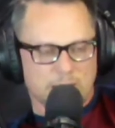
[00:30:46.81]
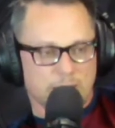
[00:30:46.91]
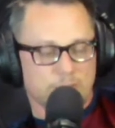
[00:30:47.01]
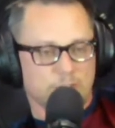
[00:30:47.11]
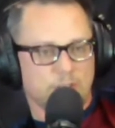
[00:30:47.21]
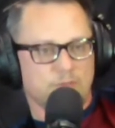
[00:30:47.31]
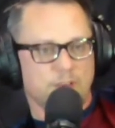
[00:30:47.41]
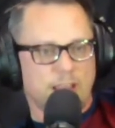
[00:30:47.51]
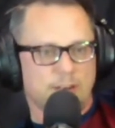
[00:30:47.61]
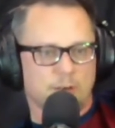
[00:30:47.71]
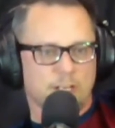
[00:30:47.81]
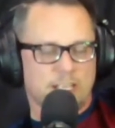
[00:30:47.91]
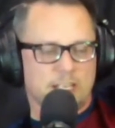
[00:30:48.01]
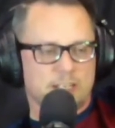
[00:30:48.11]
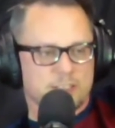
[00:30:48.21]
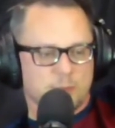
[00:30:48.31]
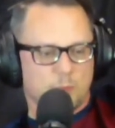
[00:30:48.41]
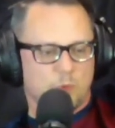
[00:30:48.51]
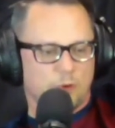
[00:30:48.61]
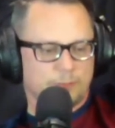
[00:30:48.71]
I'll have to invite her again at some
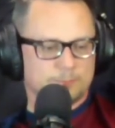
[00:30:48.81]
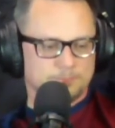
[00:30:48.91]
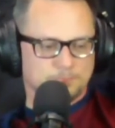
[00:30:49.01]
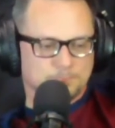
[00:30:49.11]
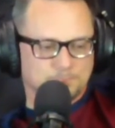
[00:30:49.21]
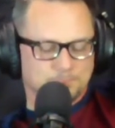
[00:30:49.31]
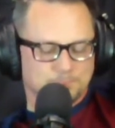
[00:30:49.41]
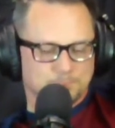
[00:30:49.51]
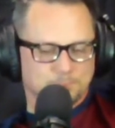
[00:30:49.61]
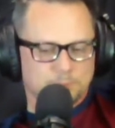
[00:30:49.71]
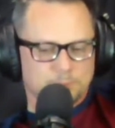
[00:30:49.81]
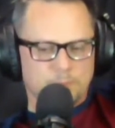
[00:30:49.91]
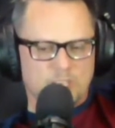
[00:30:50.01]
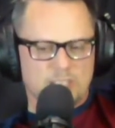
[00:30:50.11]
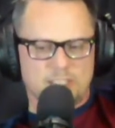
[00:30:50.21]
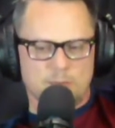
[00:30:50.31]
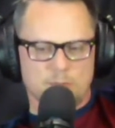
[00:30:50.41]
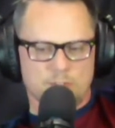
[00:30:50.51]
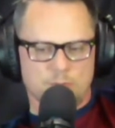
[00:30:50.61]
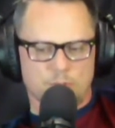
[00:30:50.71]
point and see
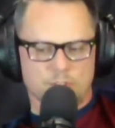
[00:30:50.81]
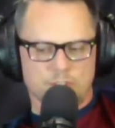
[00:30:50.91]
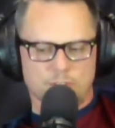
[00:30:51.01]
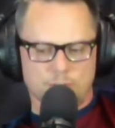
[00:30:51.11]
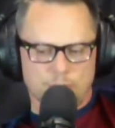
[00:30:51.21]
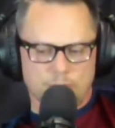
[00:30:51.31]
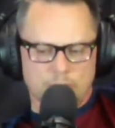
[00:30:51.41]
what she wants to do.